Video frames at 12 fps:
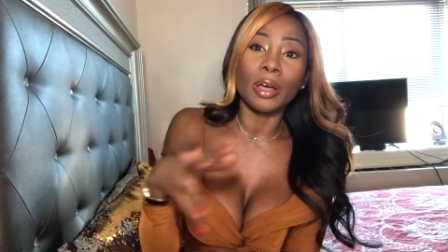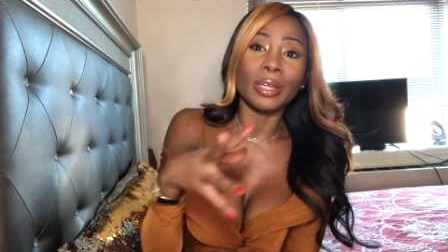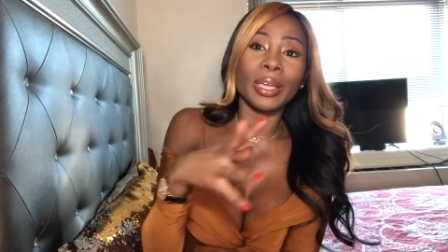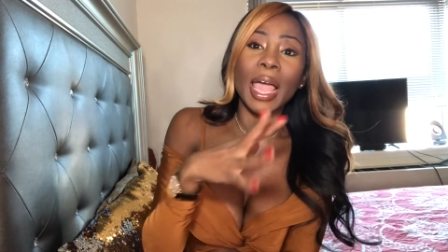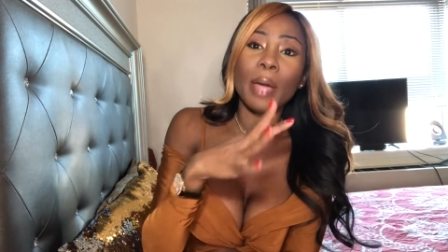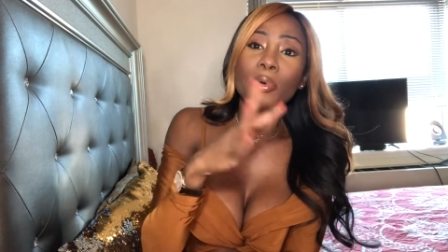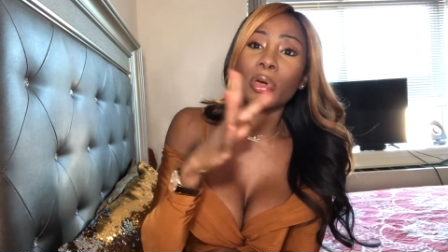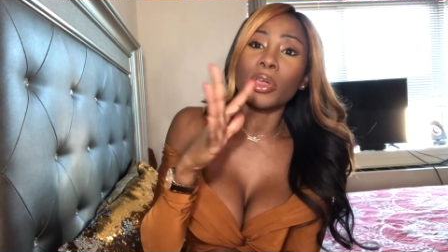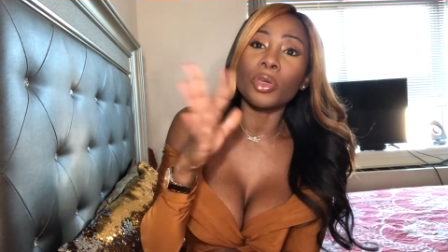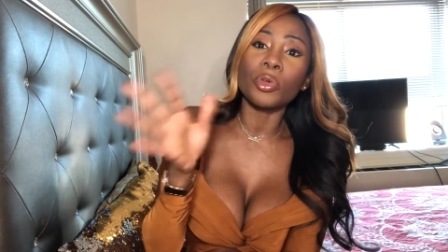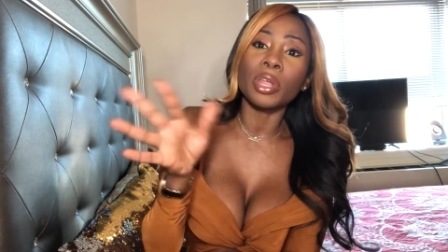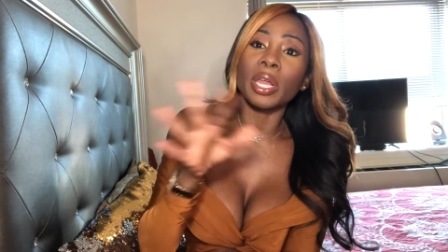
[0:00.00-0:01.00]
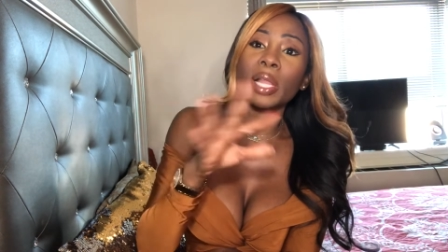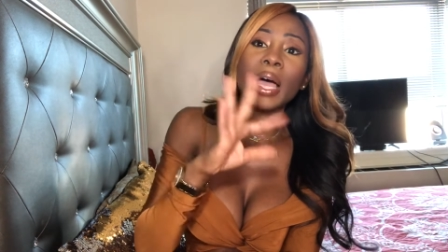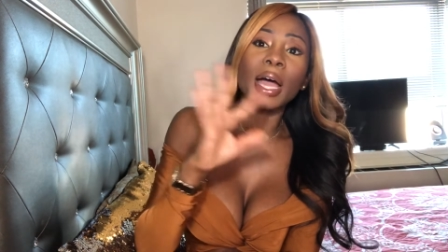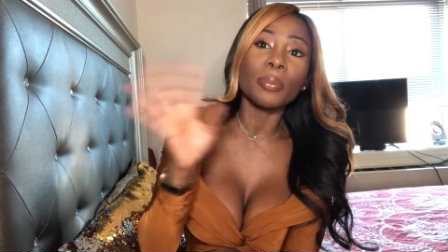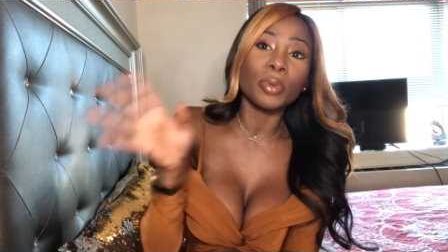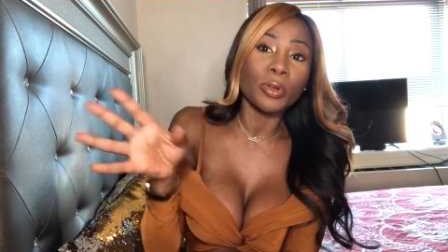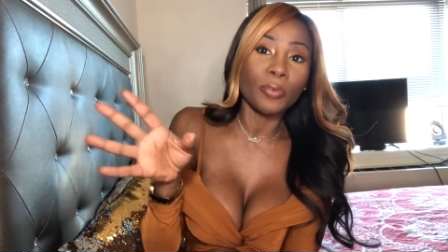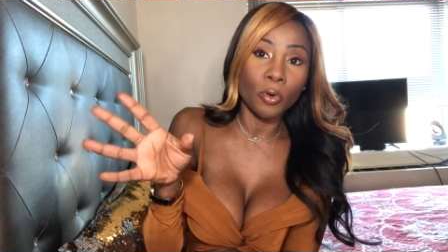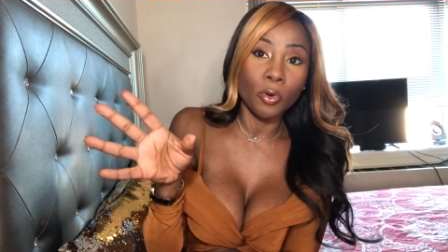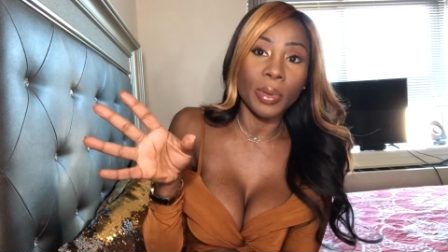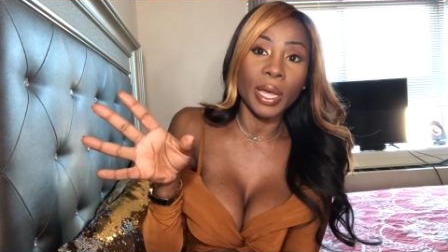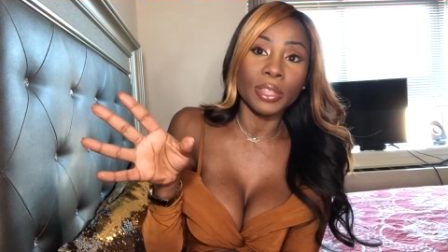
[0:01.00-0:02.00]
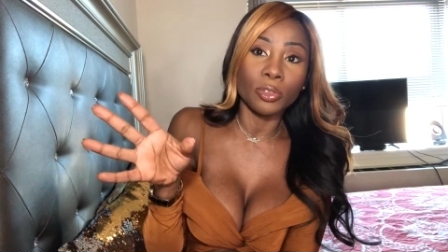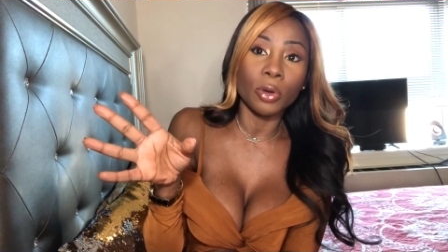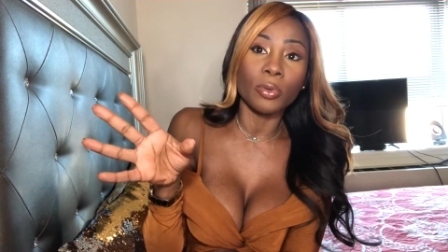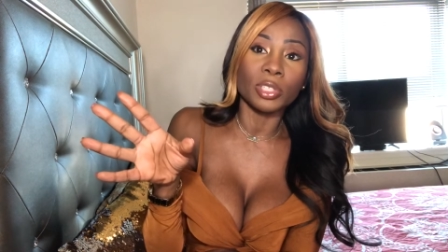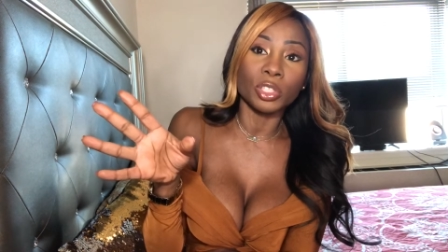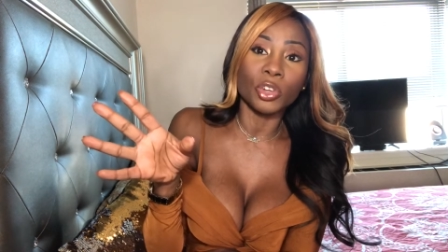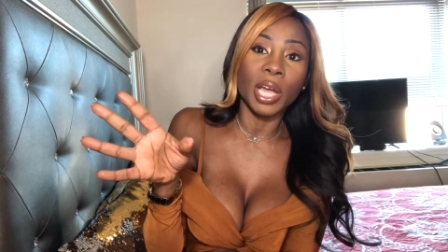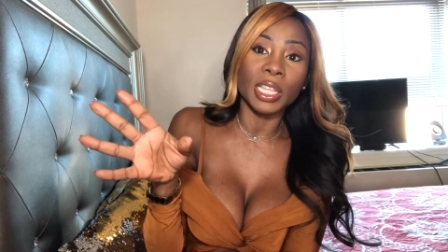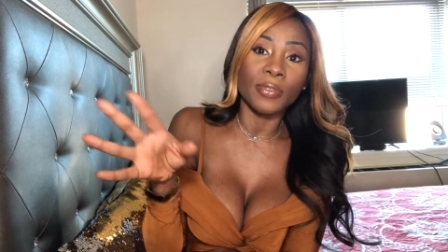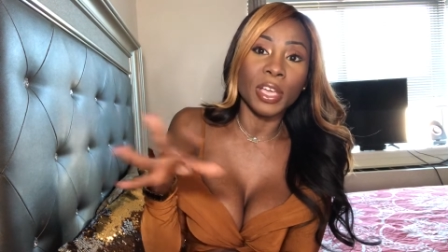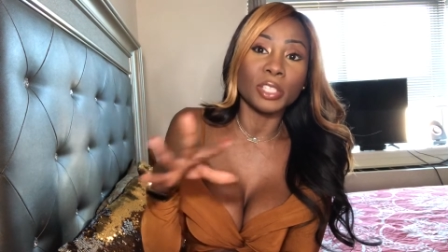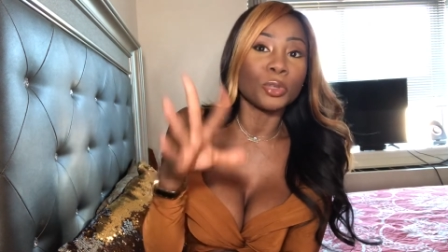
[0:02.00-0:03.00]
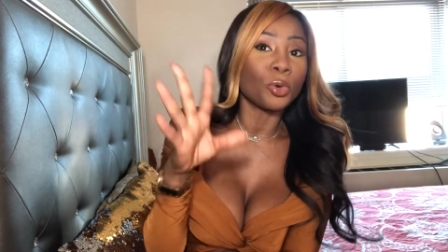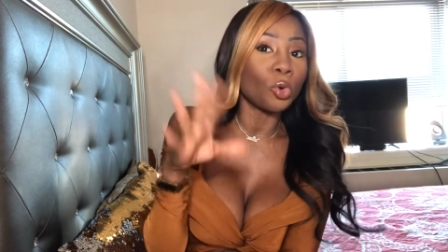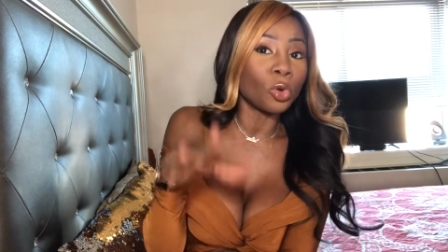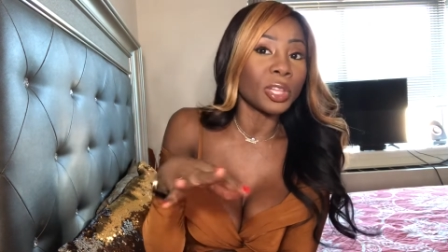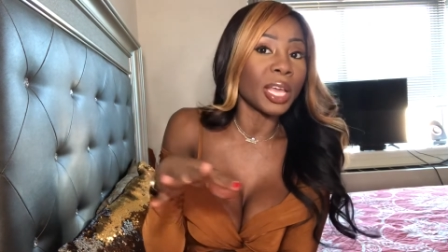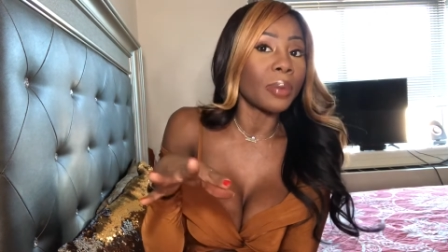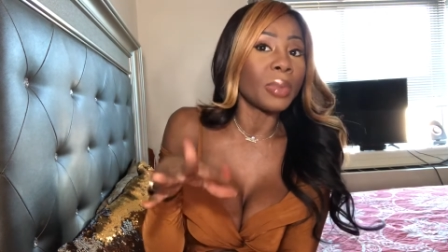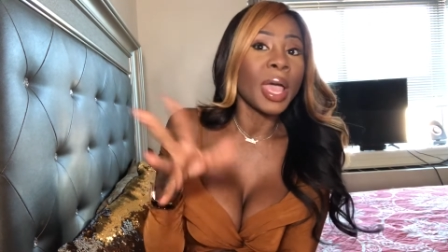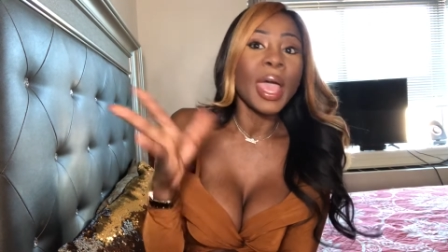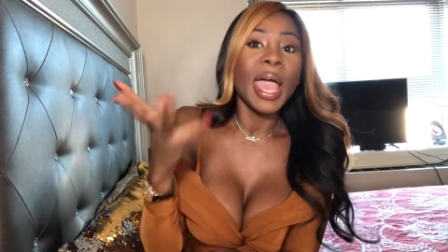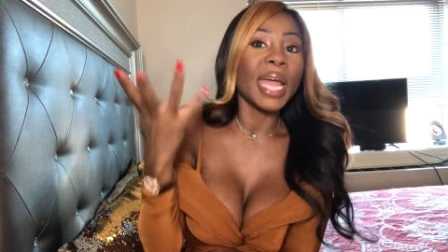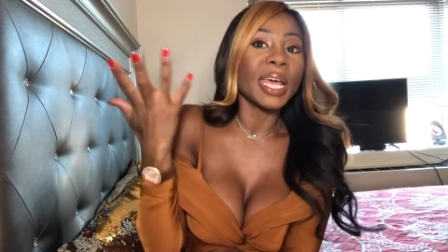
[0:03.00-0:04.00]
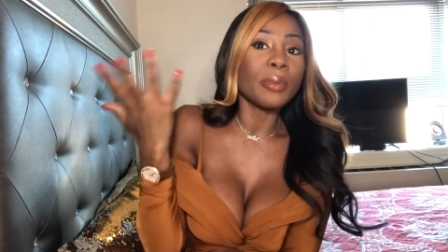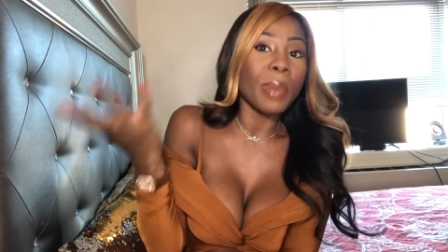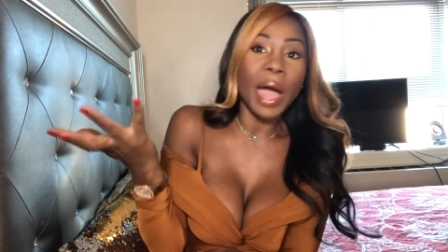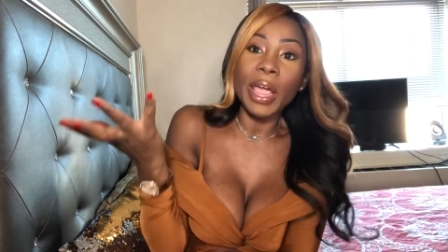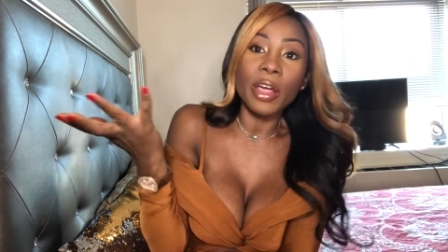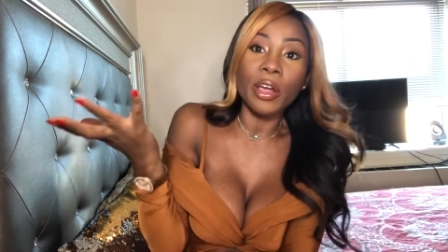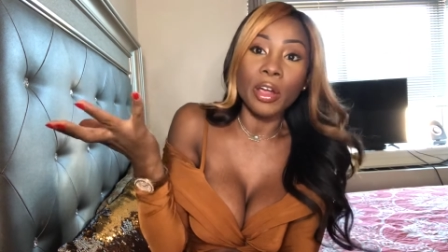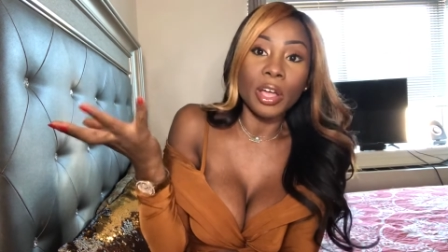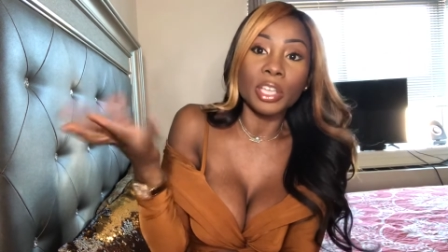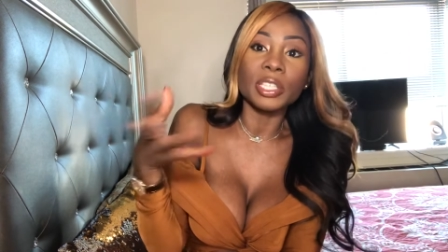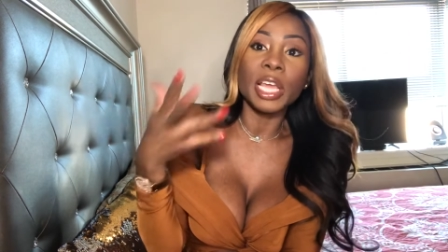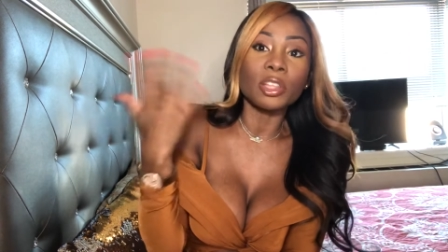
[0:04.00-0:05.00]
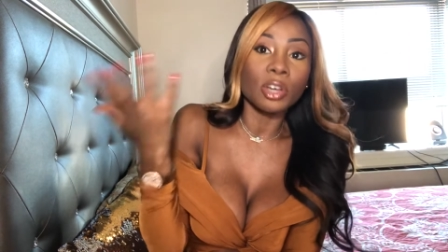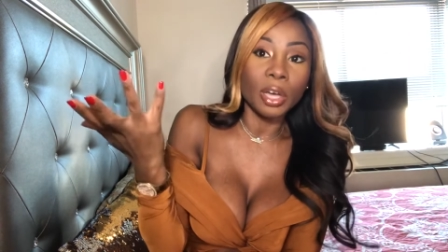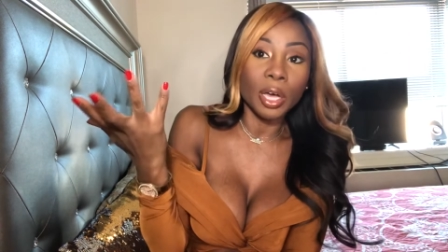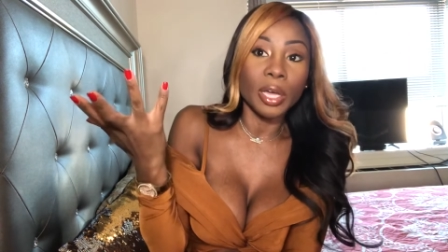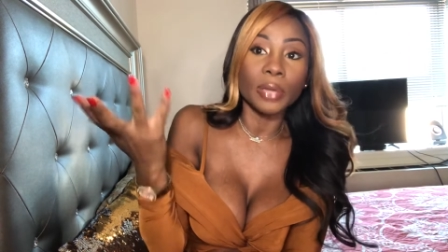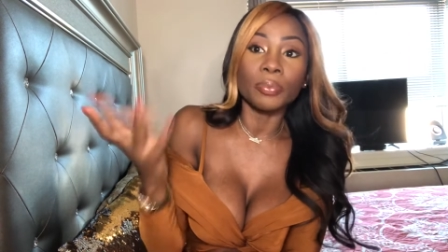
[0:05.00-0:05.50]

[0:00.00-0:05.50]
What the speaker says: Gabrielle Union, a lot of beautiful women I thought was attractive. I used to Google them and admire her because they look good.